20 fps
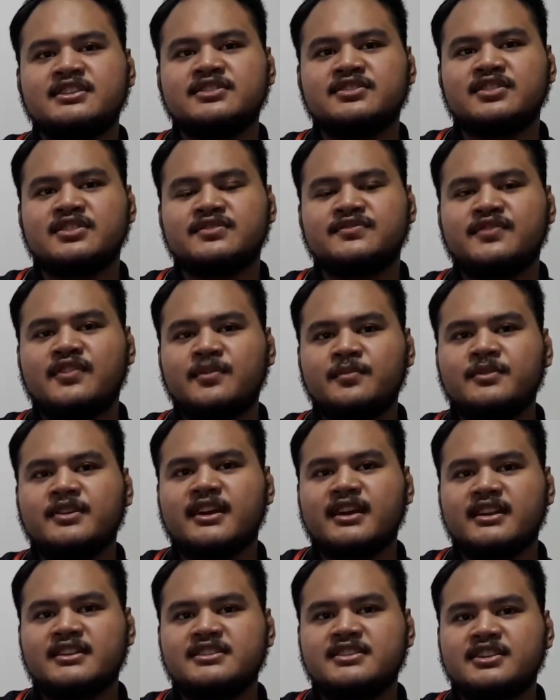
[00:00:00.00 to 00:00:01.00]
transformed
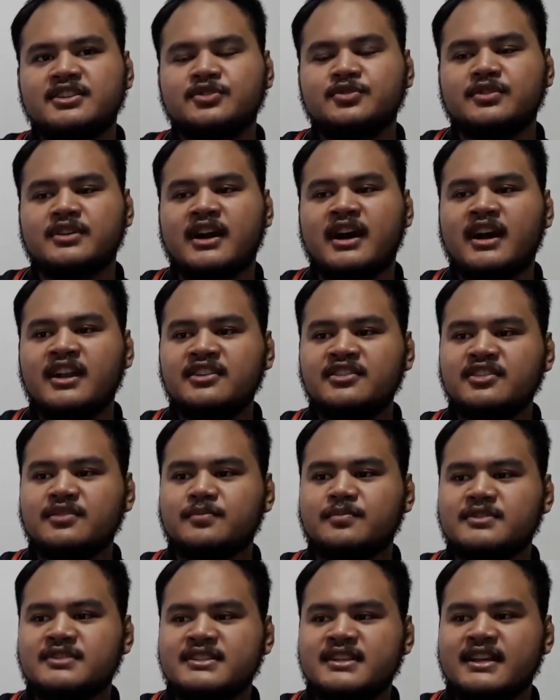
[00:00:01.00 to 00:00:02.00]
their energy to
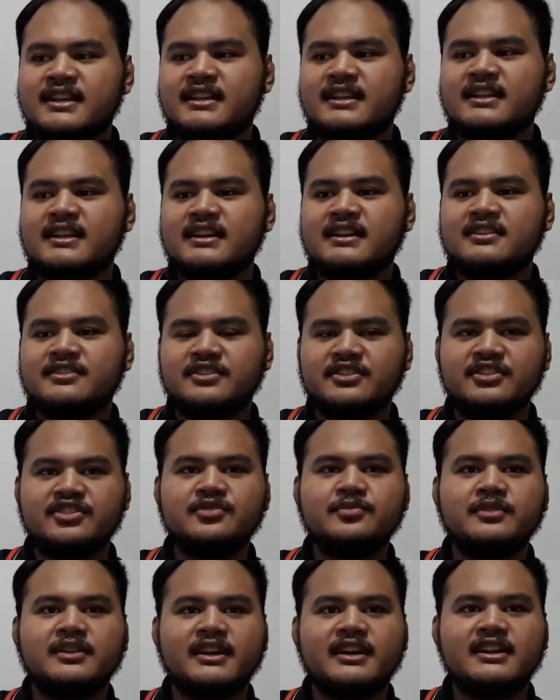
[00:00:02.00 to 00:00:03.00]
100%
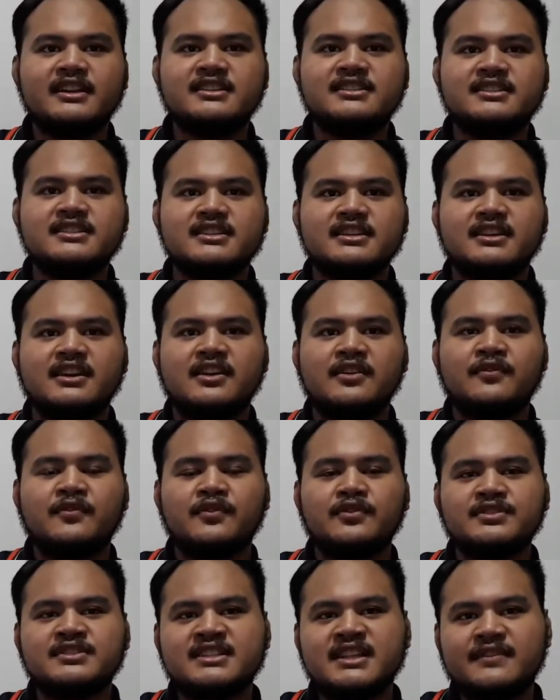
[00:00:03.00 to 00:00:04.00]
renewable energy
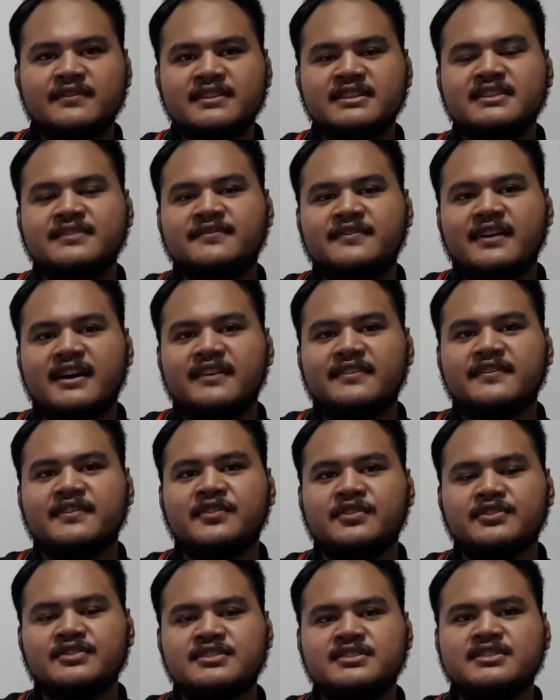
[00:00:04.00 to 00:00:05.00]
for 75
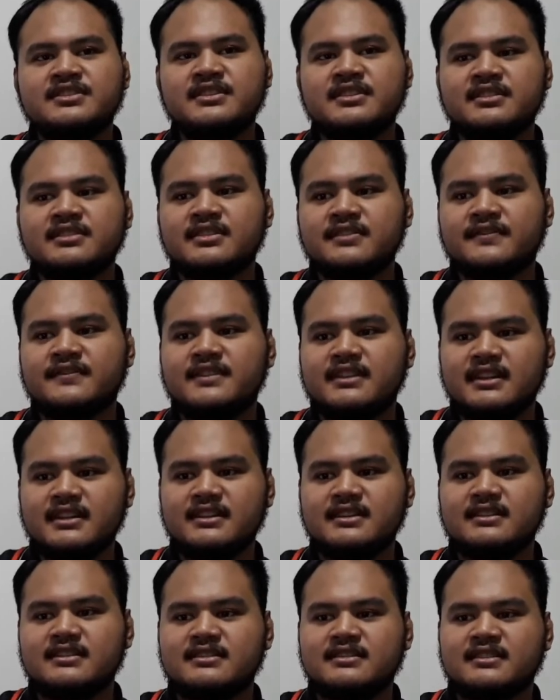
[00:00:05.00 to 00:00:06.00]
consecutive
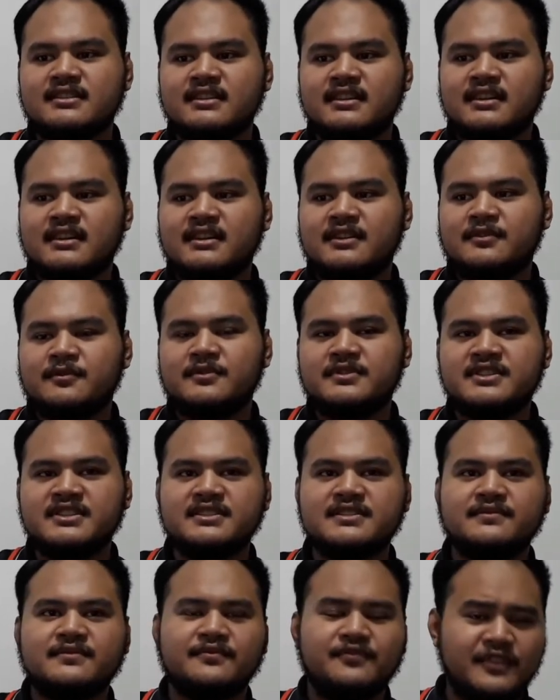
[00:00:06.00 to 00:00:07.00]
days, which
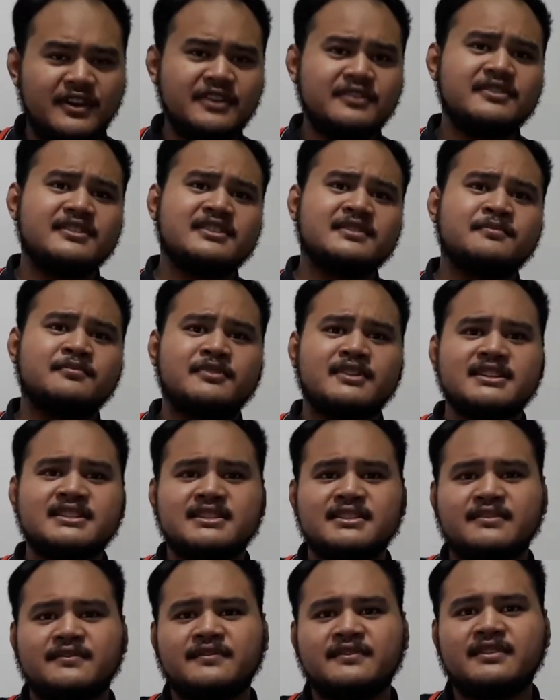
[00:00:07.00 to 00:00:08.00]
is very
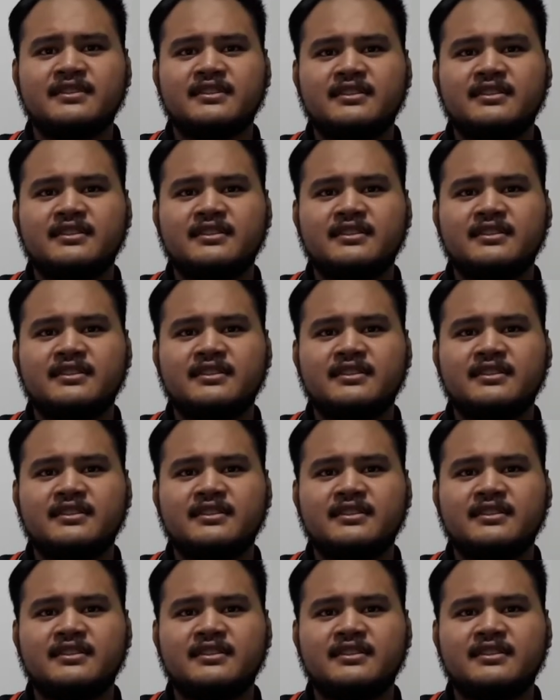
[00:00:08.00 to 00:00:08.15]
impressive.